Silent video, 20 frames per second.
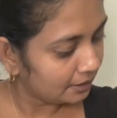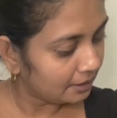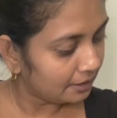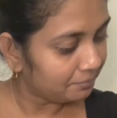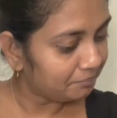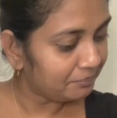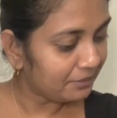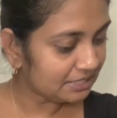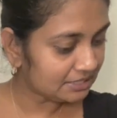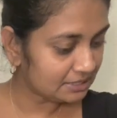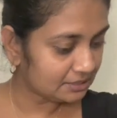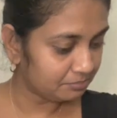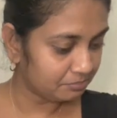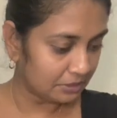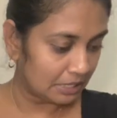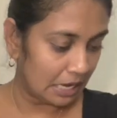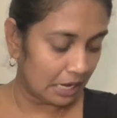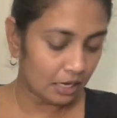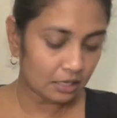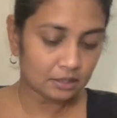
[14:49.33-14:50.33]
mist
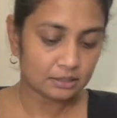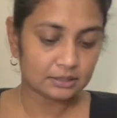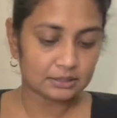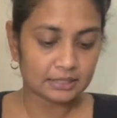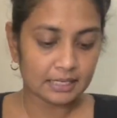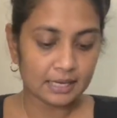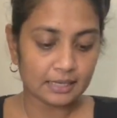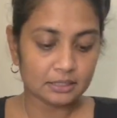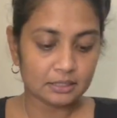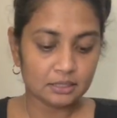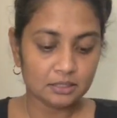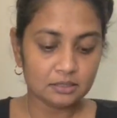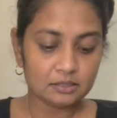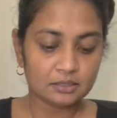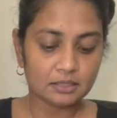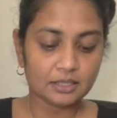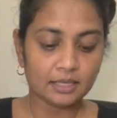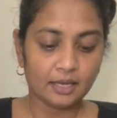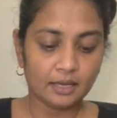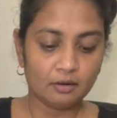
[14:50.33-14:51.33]
blocks, and these
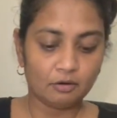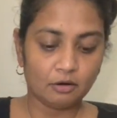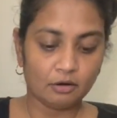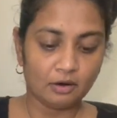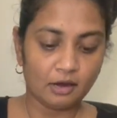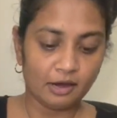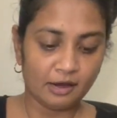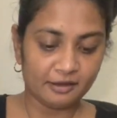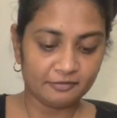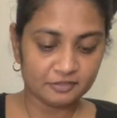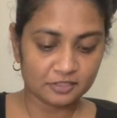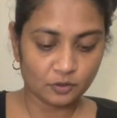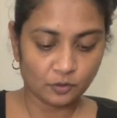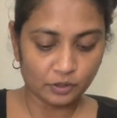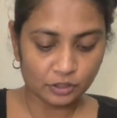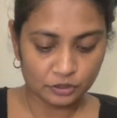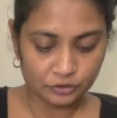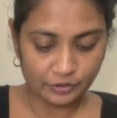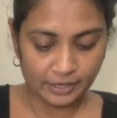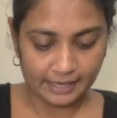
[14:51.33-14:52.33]
again are half square
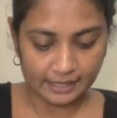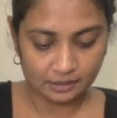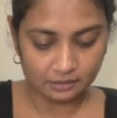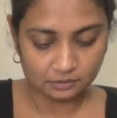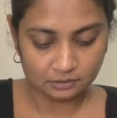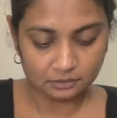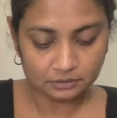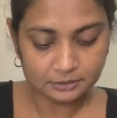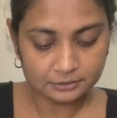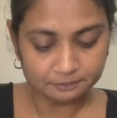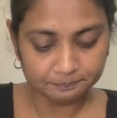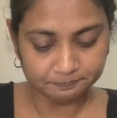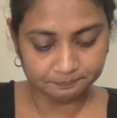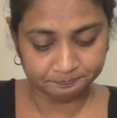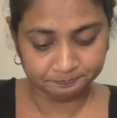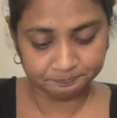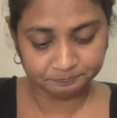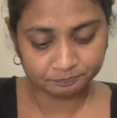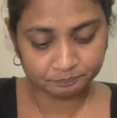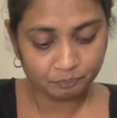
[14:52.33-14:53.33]
triangles,
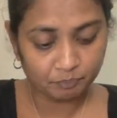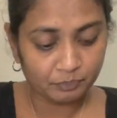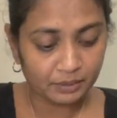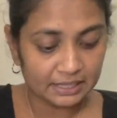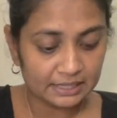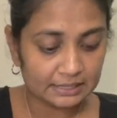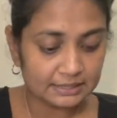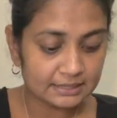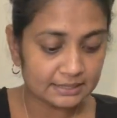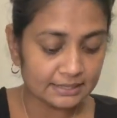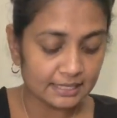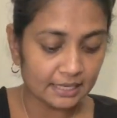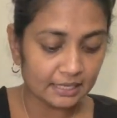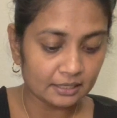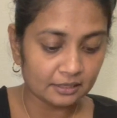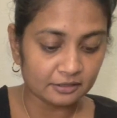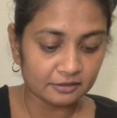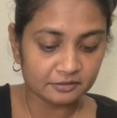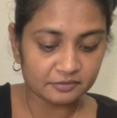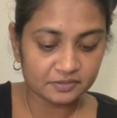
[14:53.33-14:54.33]
but instead
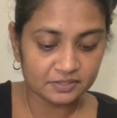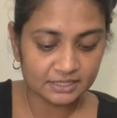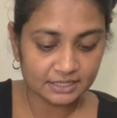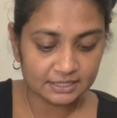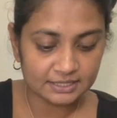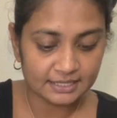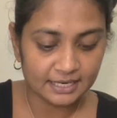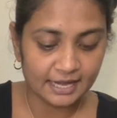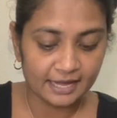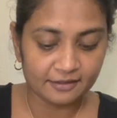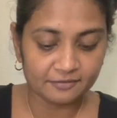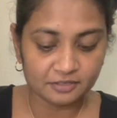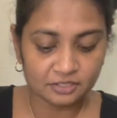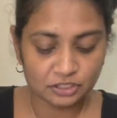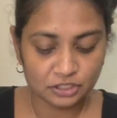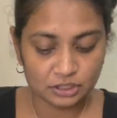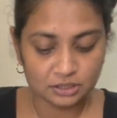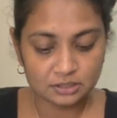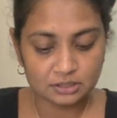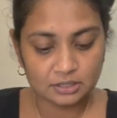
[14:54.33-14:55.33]
of 6.5
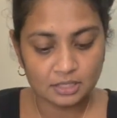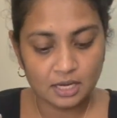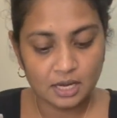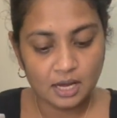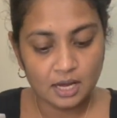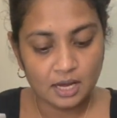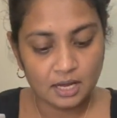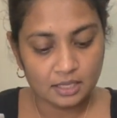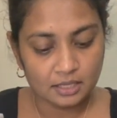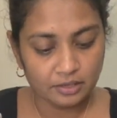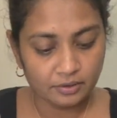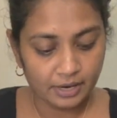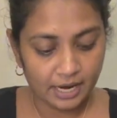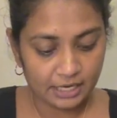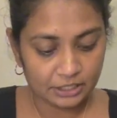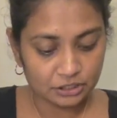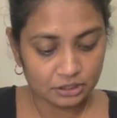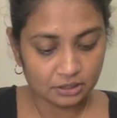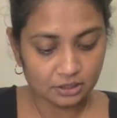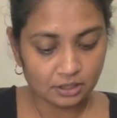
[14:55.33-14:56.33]
inches, they're
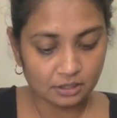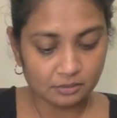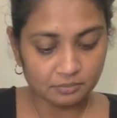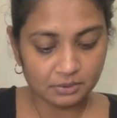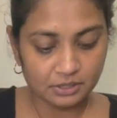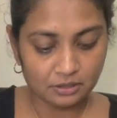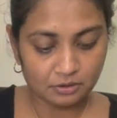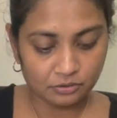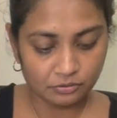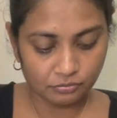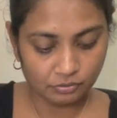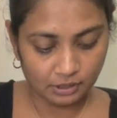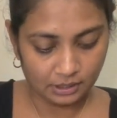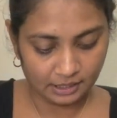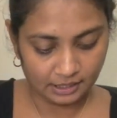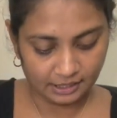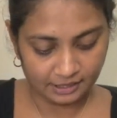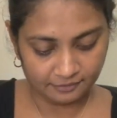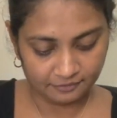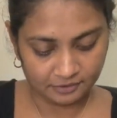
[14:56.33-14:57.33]
actually gonna be
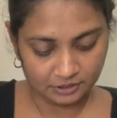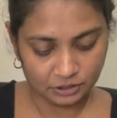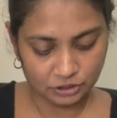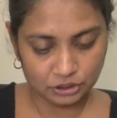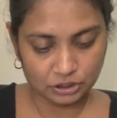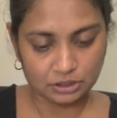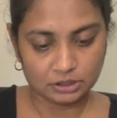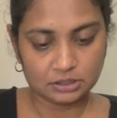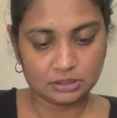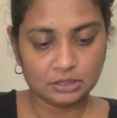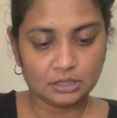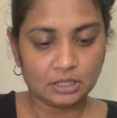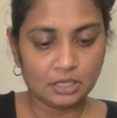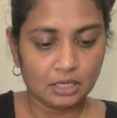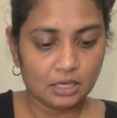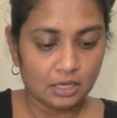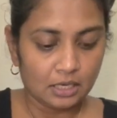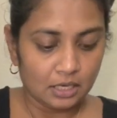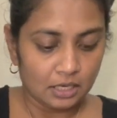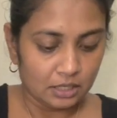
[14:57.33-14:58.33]
3.5 inches.
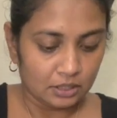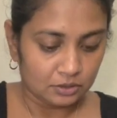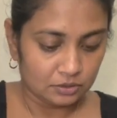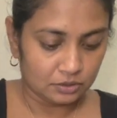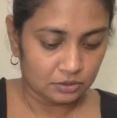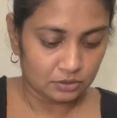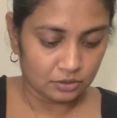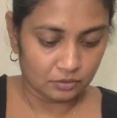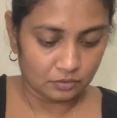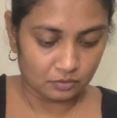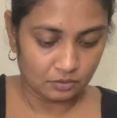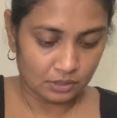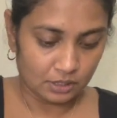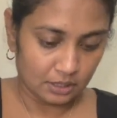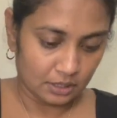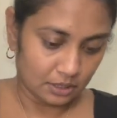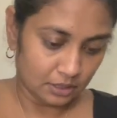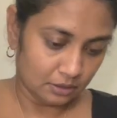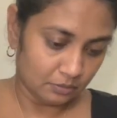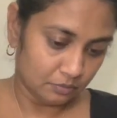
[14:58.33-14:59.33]
So
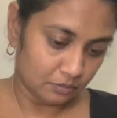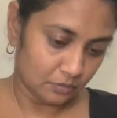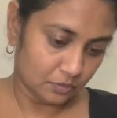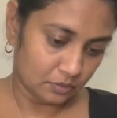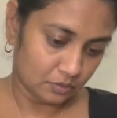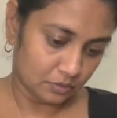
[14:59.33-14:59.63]
I am